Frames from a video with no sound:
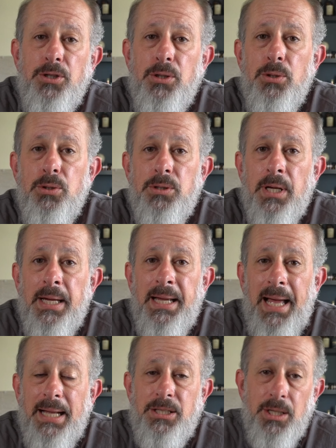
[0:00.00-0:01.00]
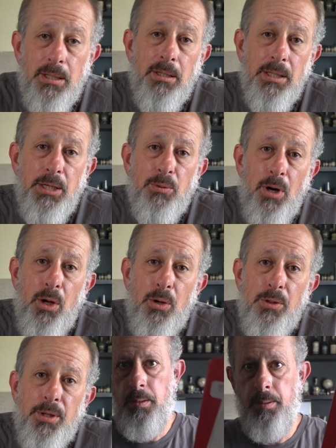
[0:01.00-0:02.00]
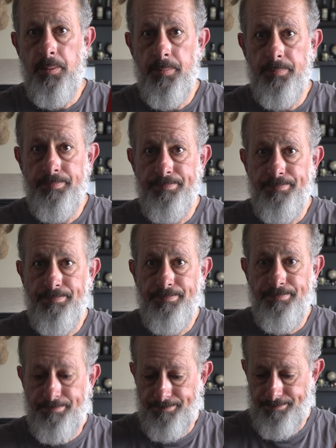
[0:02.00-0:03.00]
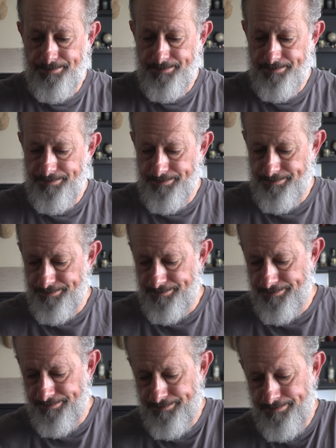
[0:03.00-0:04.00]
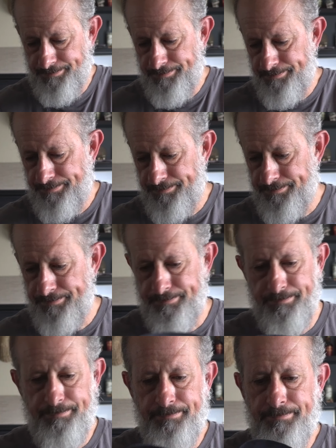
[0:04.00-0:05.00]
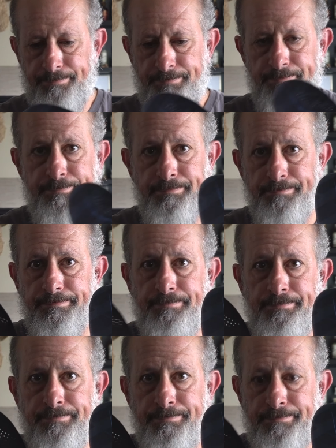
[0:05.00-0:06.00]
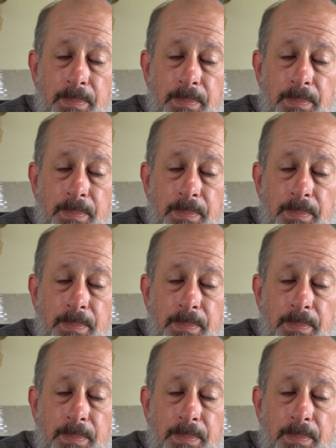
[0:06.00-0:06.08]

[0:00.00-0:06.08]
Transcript: shoes, I generally rode the blue medium spec footbeds.